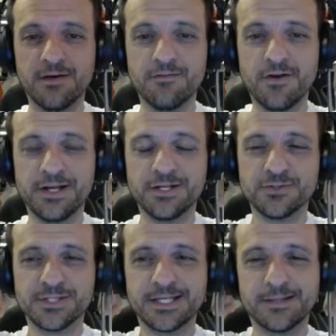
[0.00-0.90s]
Very
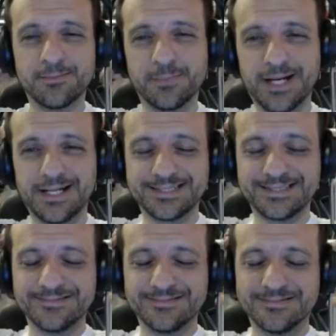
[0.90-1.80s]
interesting, but
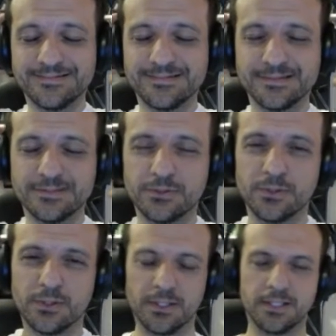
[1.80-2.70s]

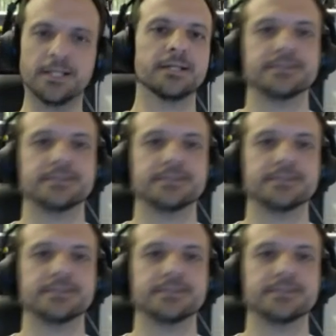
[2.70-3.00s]
ugh.